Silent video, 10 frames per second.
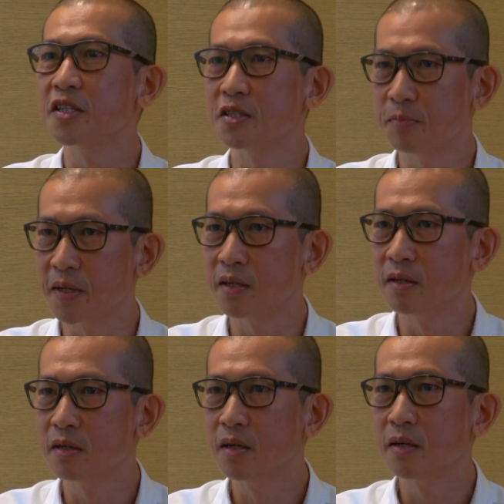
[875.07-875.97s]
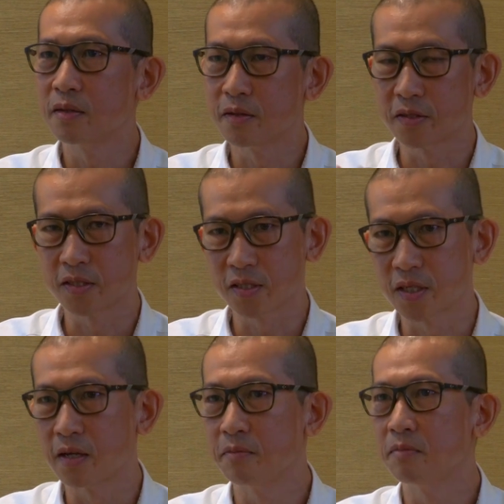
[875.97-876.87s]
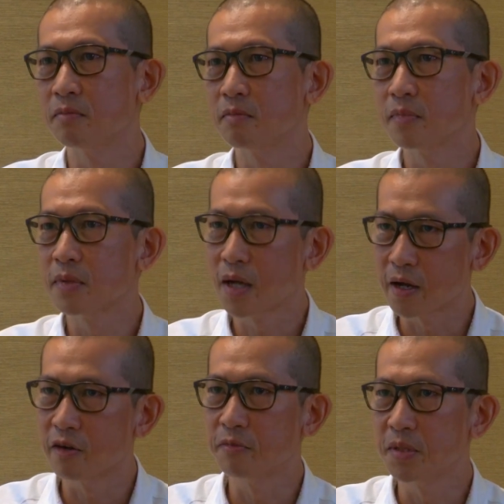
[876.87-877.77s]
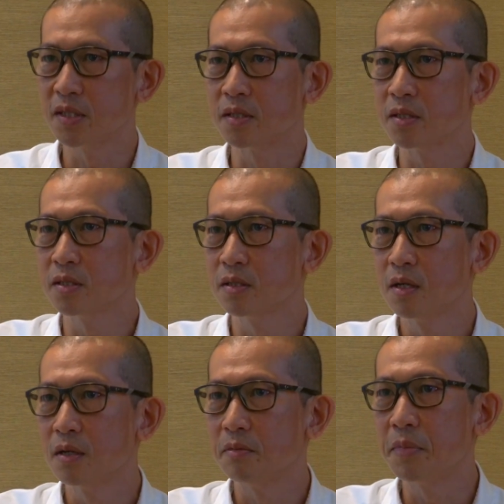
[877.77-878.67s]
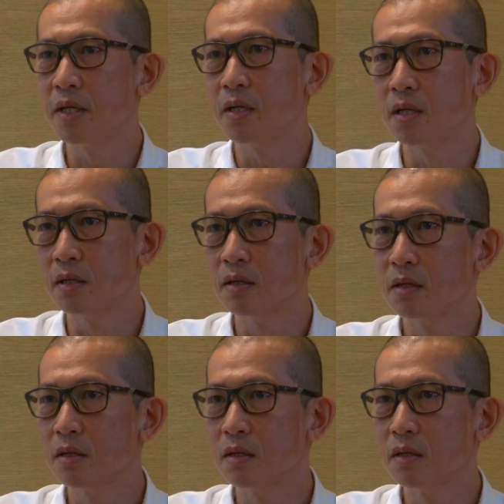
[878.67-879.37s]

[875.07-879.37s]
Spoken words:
It's been that same kind of business, meaning